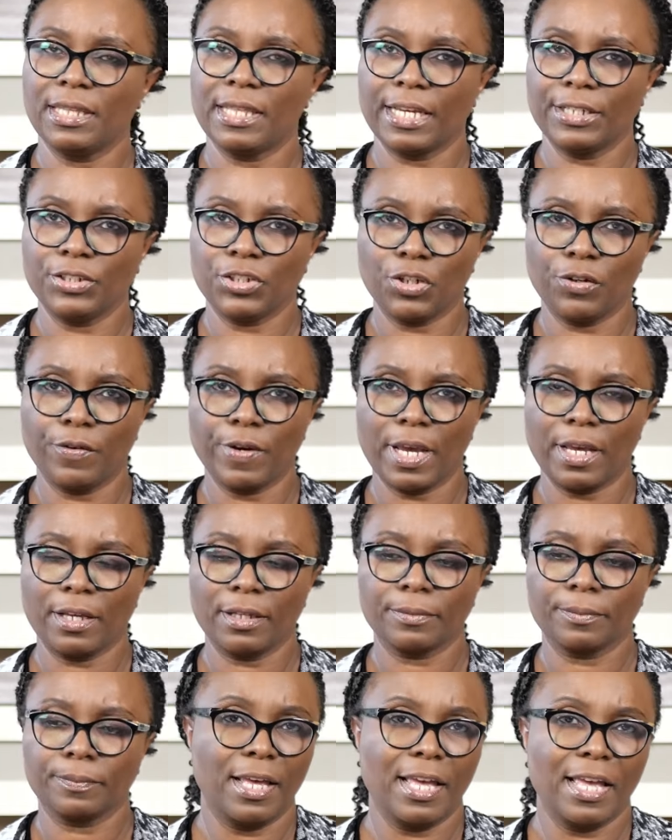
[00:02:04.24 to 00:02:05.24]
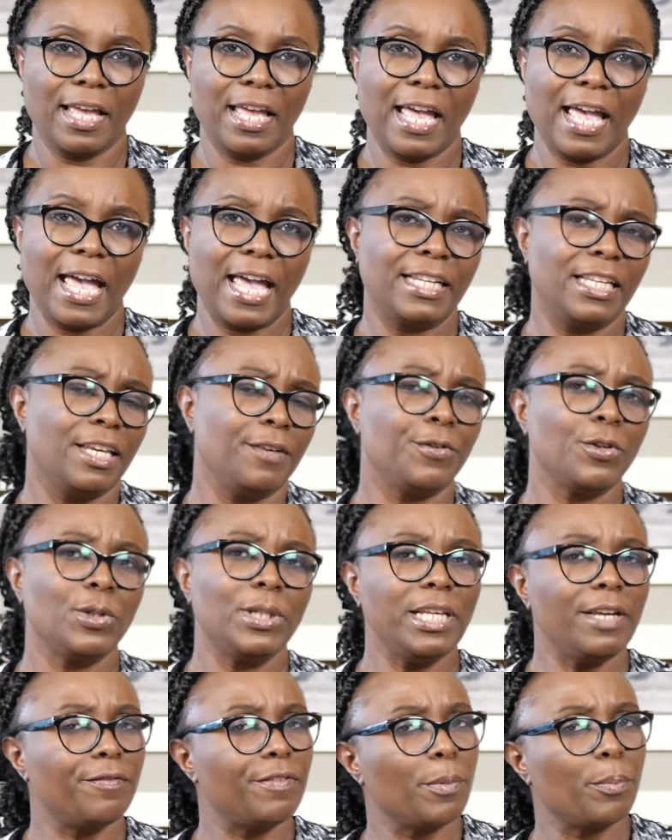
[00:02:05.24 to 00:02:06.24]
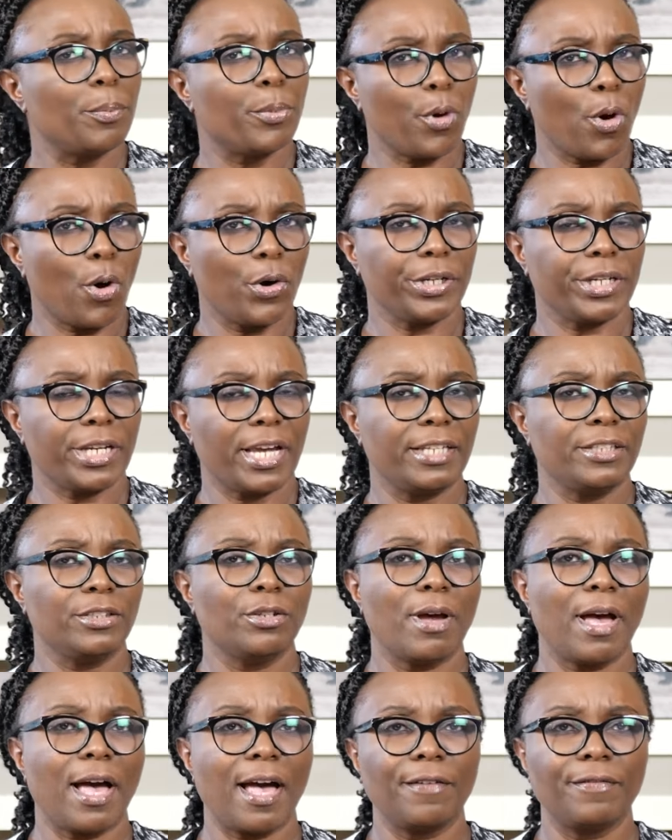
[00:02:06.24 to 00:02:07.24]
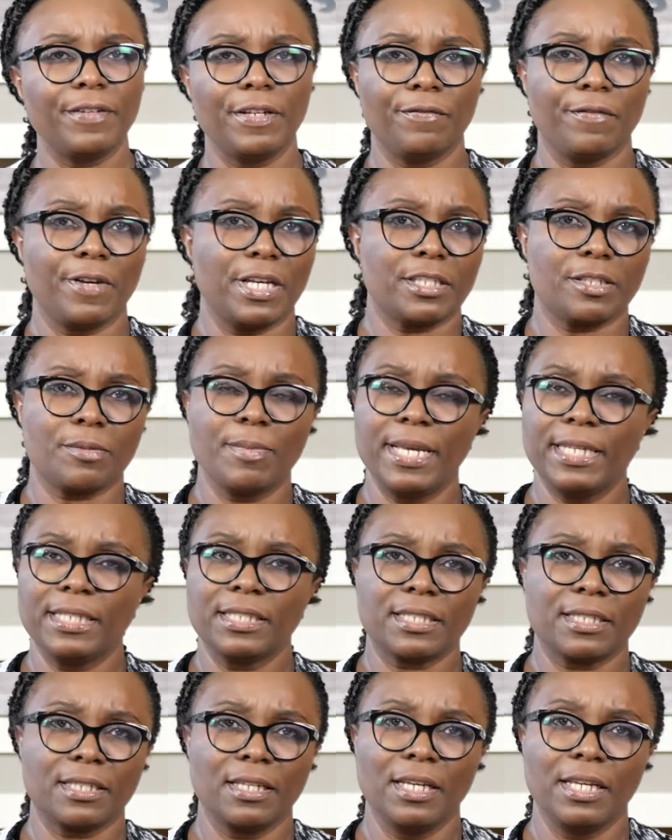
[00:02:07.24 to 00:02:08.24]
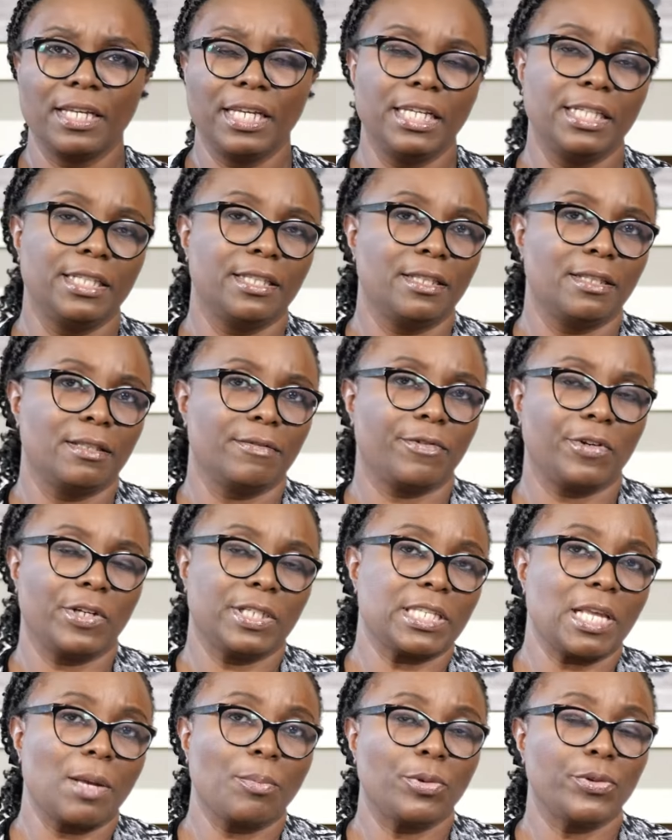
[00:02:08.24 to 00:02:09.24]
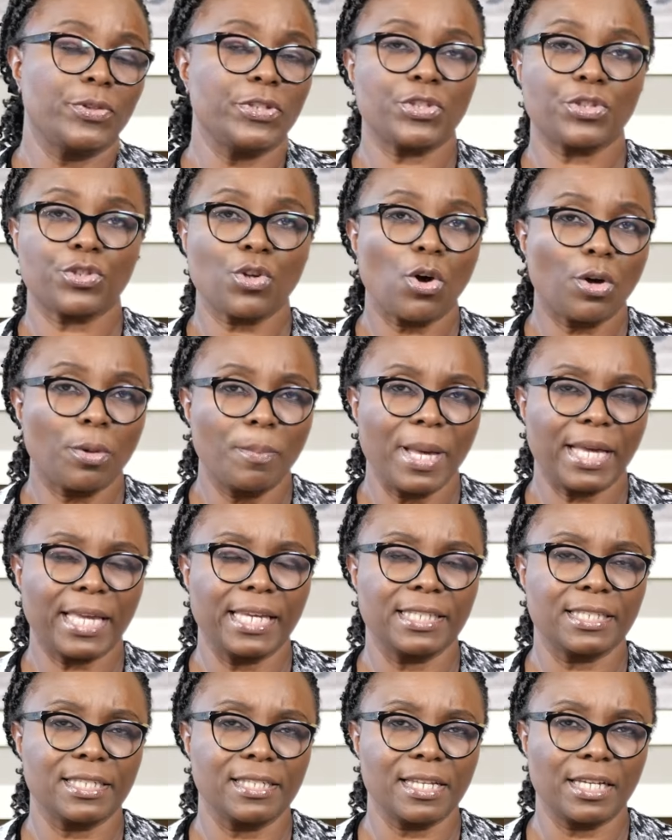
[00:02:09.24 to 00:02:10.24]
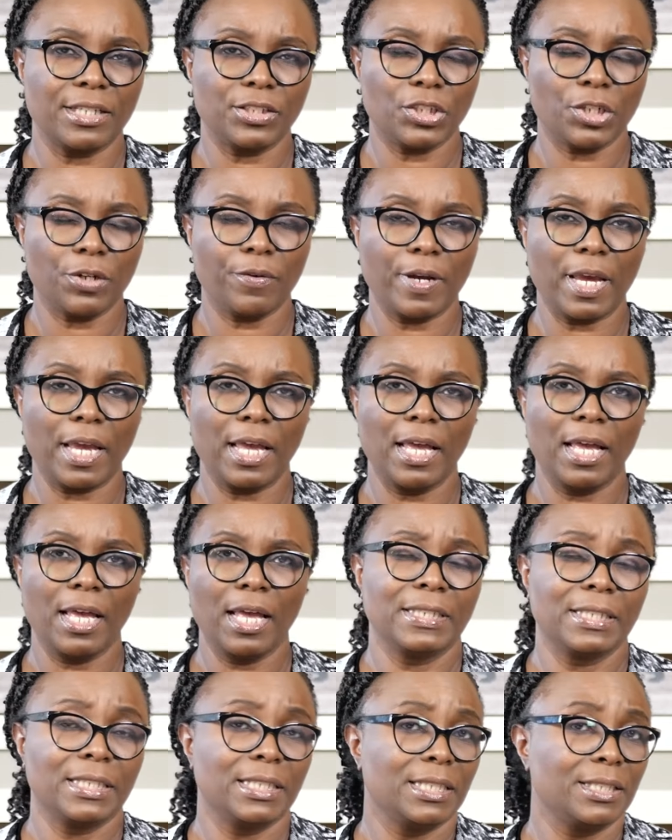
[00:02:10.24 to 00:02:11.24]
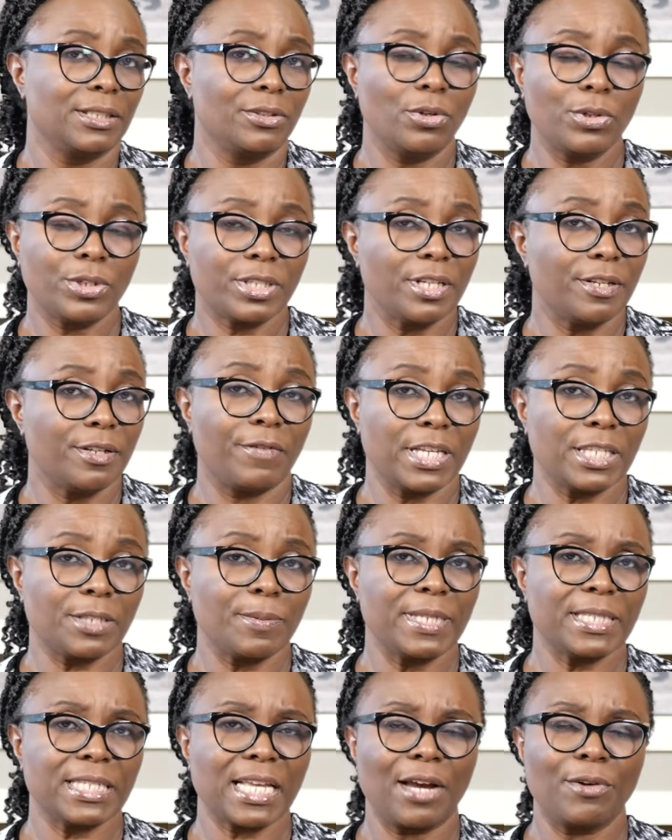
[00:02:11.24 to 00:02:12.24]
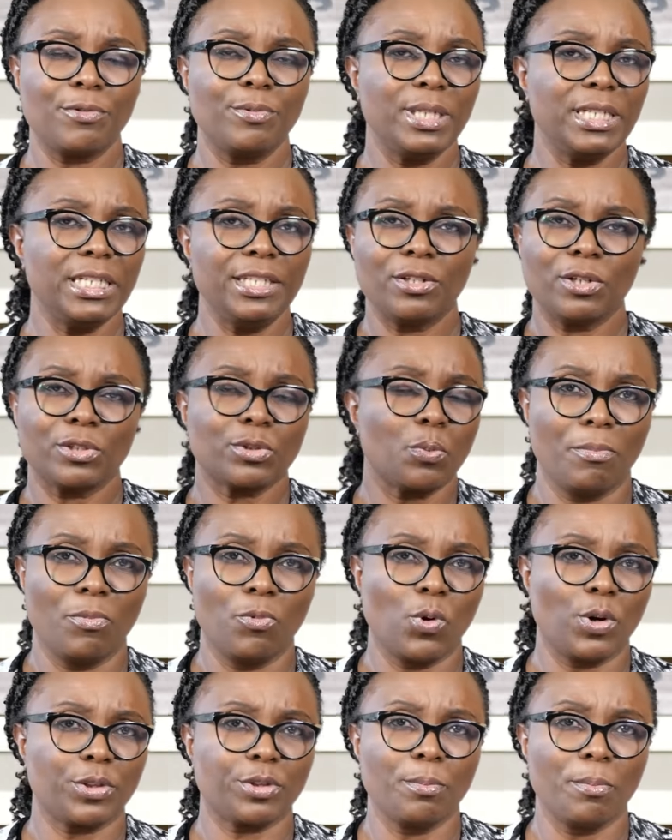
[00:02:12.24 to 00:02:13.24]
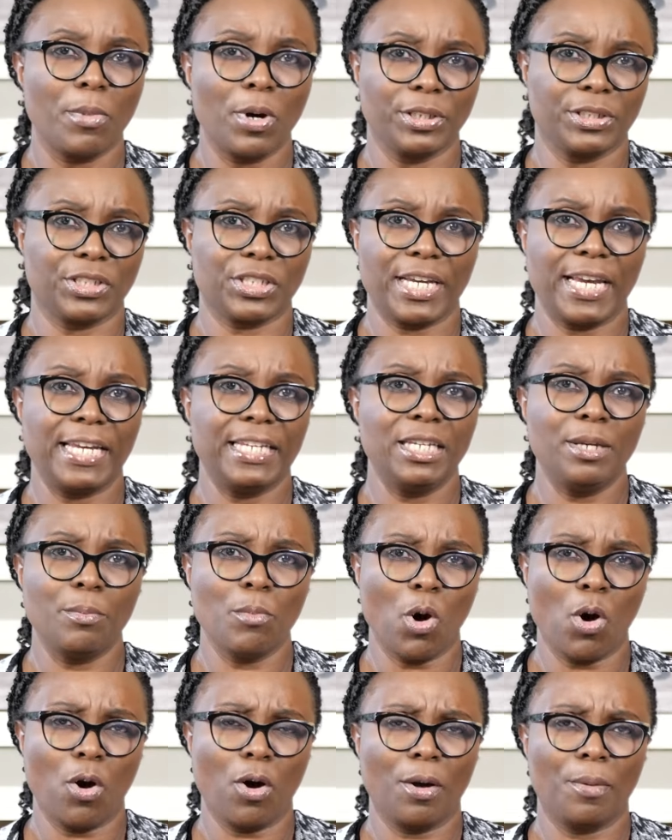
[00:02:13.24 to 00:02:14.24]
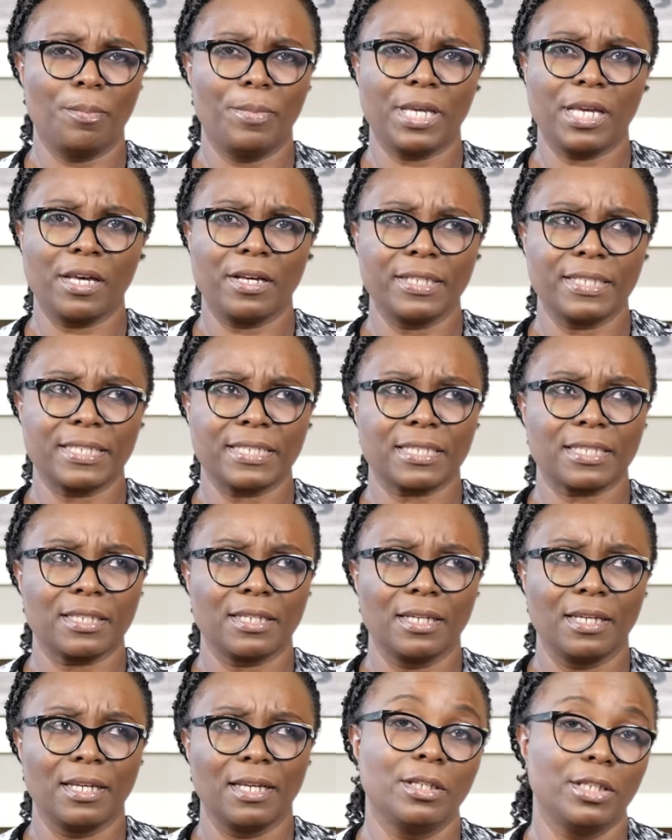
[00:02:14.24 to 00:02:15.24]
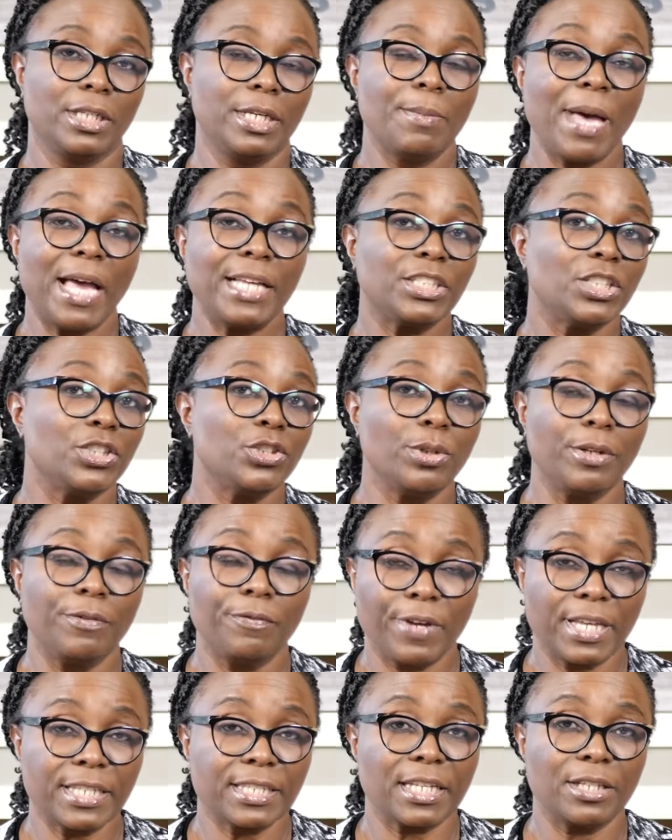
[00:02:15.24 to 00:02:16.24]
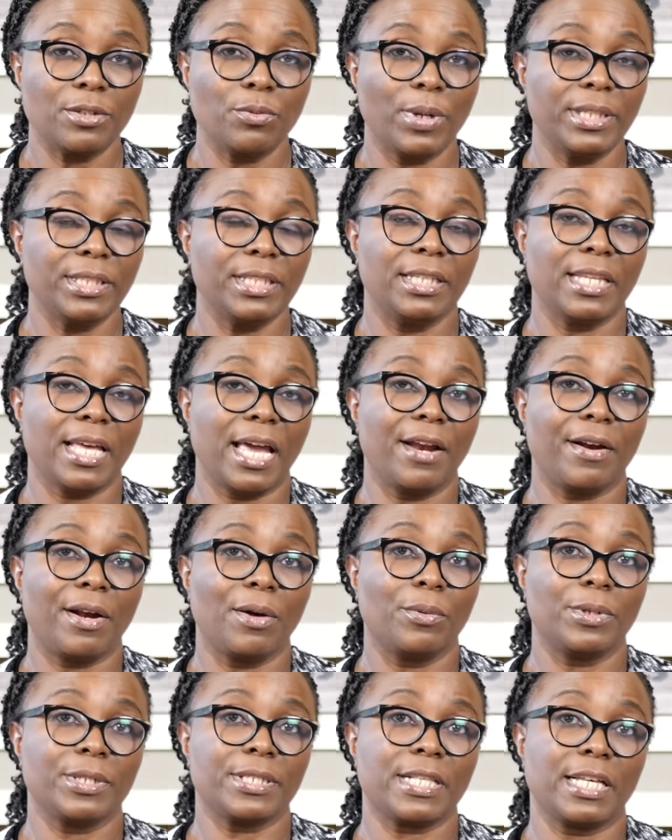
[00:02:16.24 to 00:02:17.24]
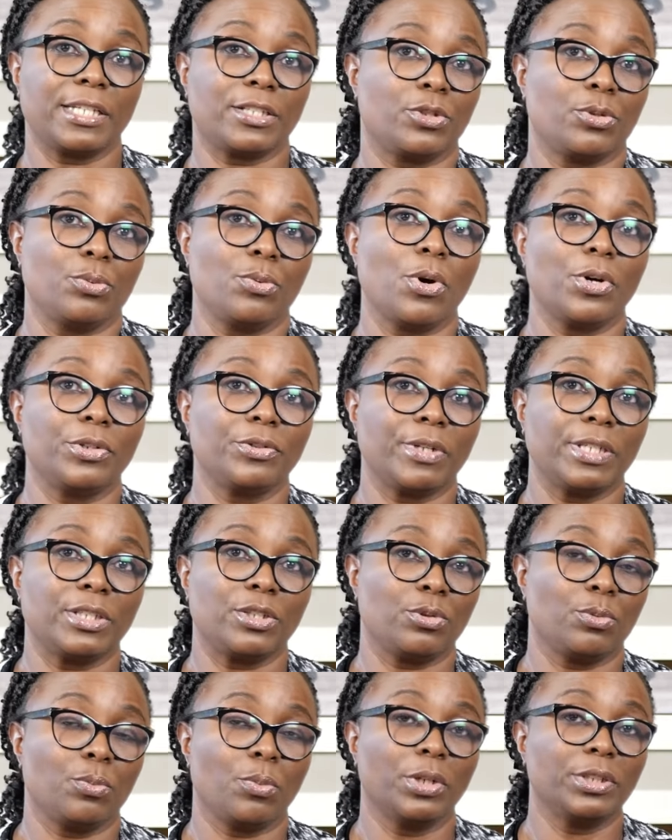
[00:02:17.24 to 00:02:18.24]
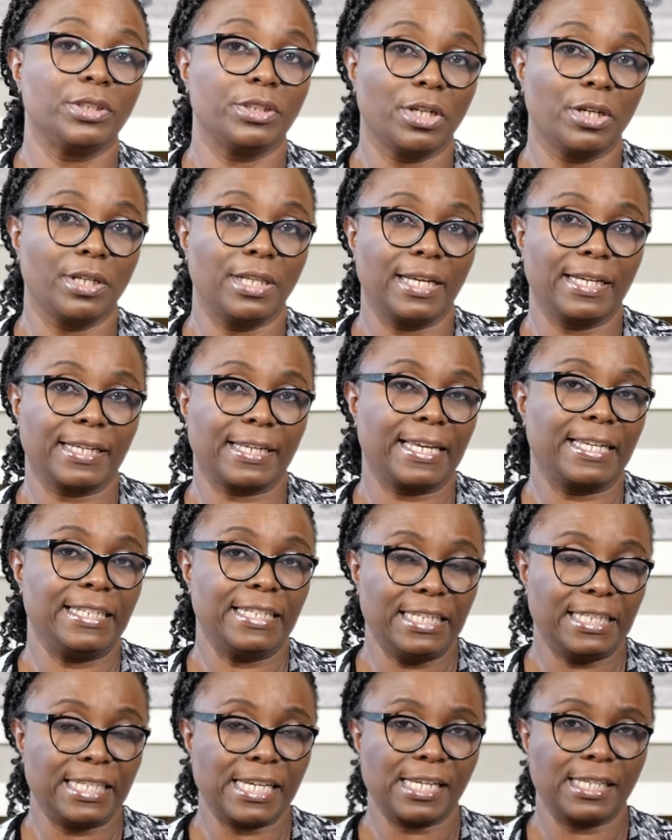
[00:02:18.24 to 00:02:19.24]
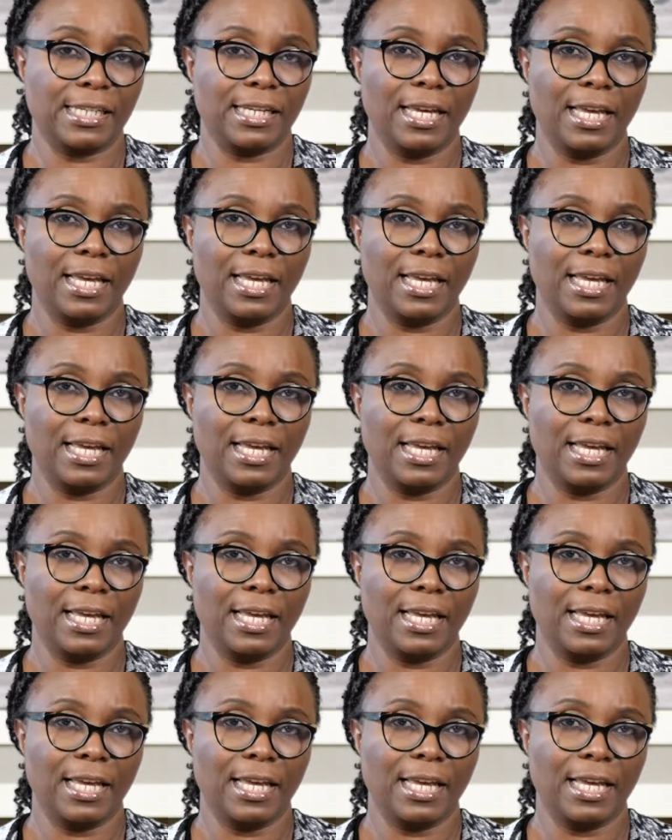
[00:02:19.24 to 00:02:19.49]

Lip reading: in Nigeria. And if you live abroad and you have investments in, for example, the stock market in Nigeria, those investments are really not worth much anymore. Because imagine you invested when the Naira was like 200 to $1 Canadian,